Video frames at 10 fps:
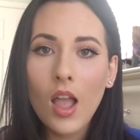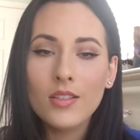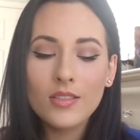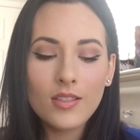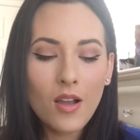
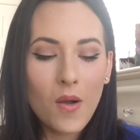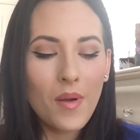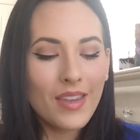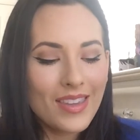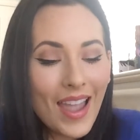
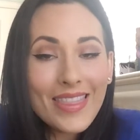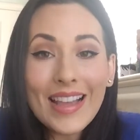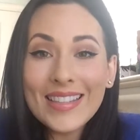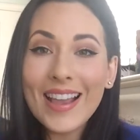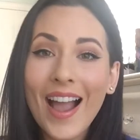So yeah,
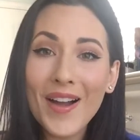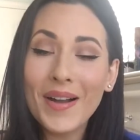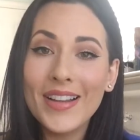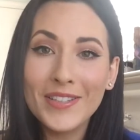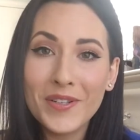that's how
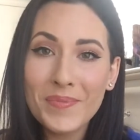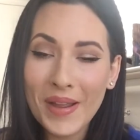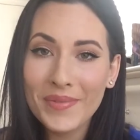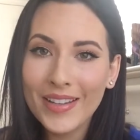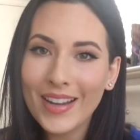I do
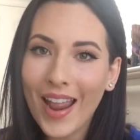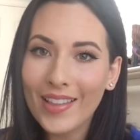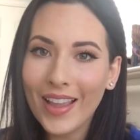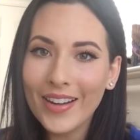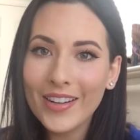my winged
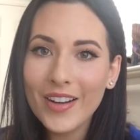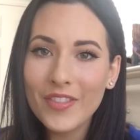eyeliner.